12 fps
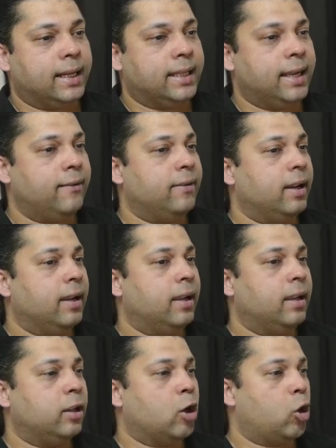that they
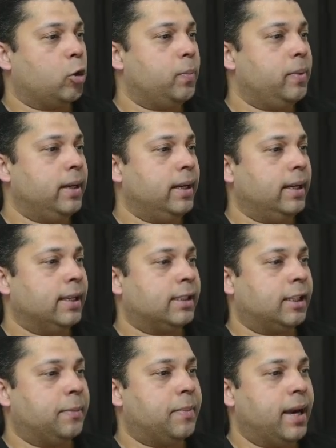will not be
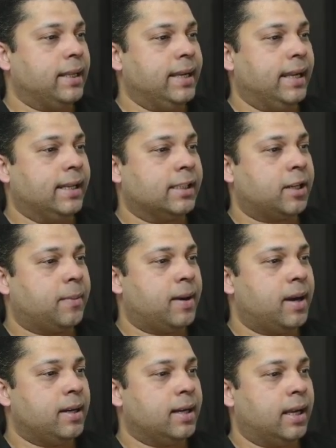listed by the ls
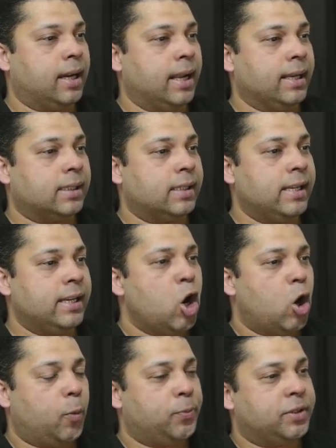command unless the
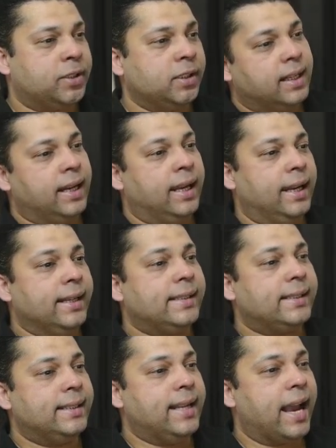option
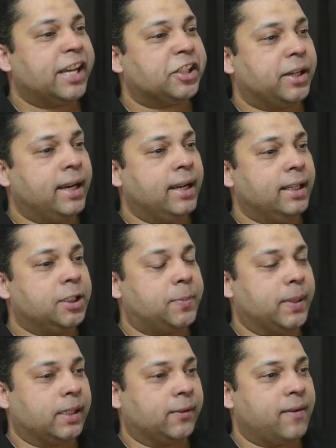ls-a is
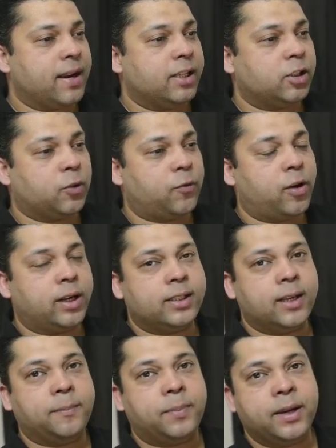specified. So for
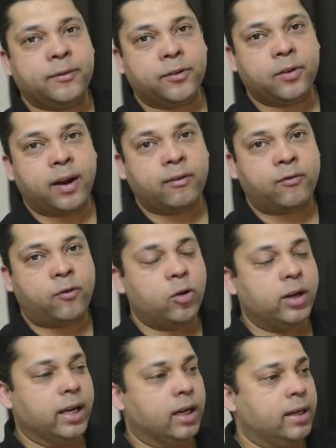example, if you have a
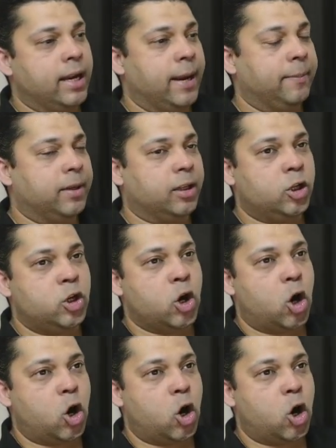folder named